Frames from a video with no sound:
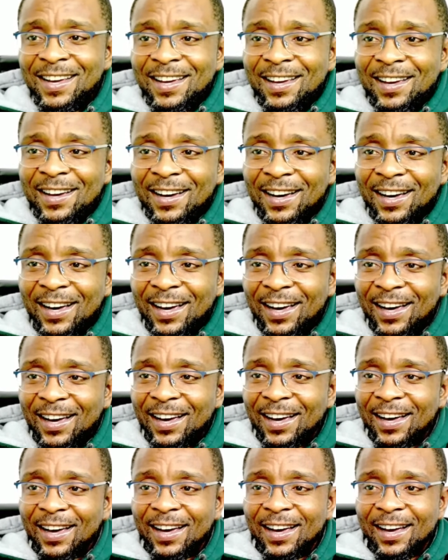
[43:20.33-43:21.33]

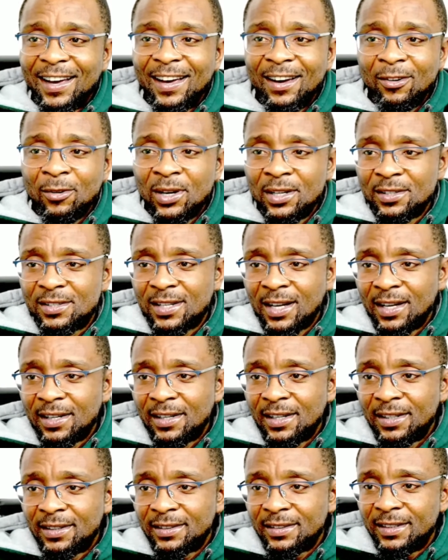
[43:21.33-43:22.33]
Where is that
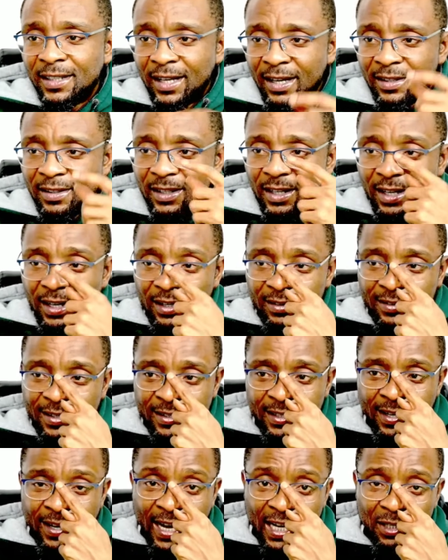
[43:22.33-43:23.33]
again? Yeah, the
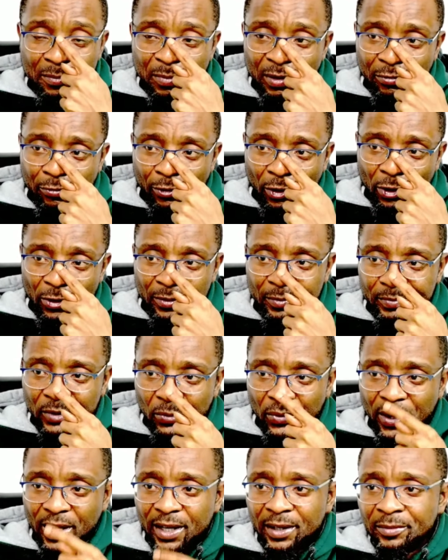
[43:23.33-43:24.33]
night before,
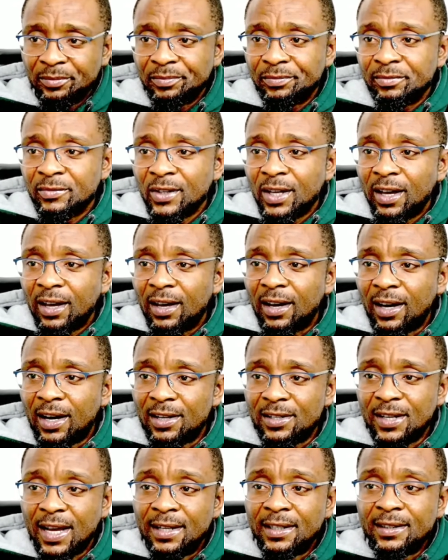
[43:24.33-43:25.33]
okay? As
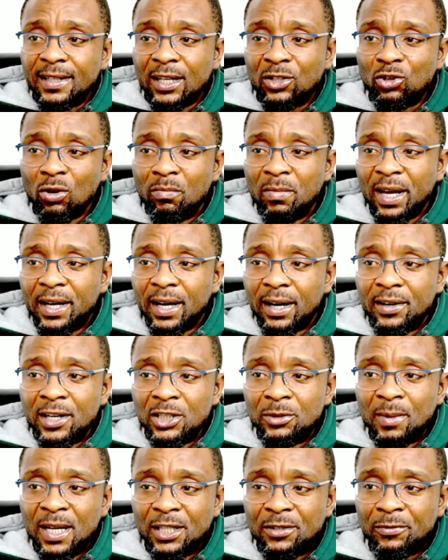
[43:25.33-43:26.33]
I needed to make
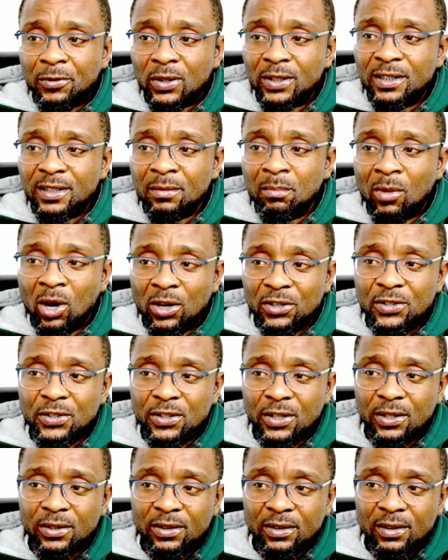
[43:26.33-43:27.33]
arrangements for the mosque,
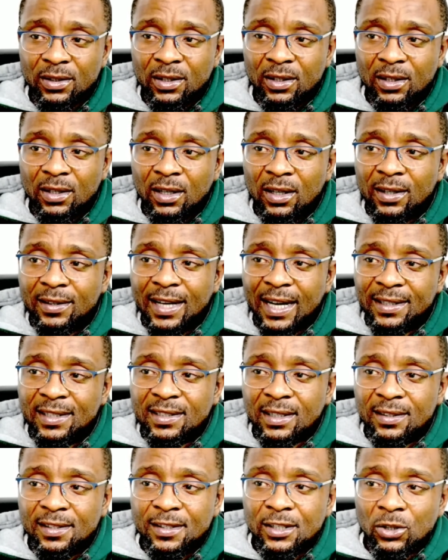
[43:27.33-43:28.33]
that the
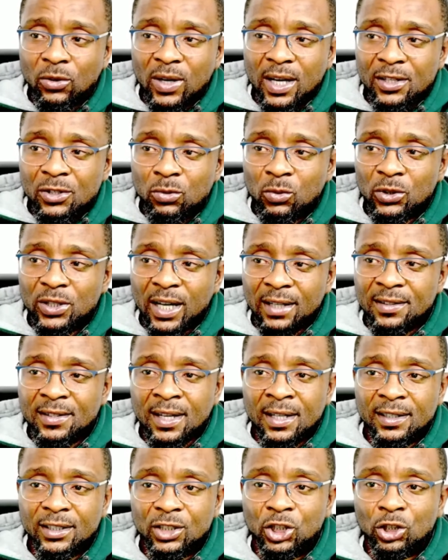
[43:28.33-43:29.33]
COS would
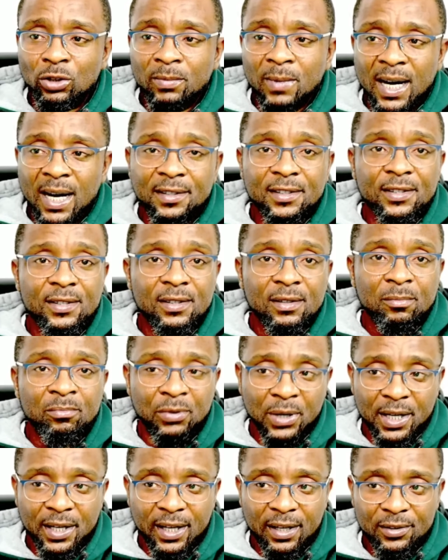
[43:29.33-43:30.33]
attend Jumat
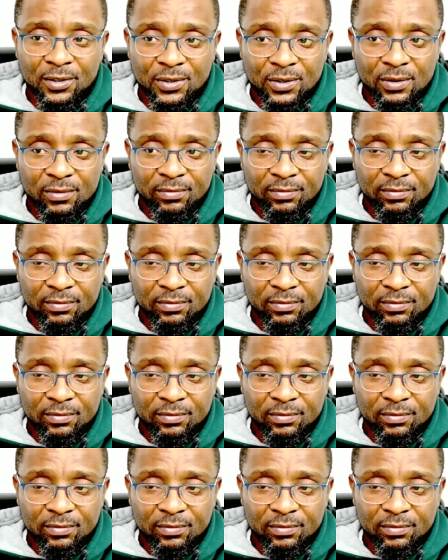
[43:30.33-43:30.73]
prayers.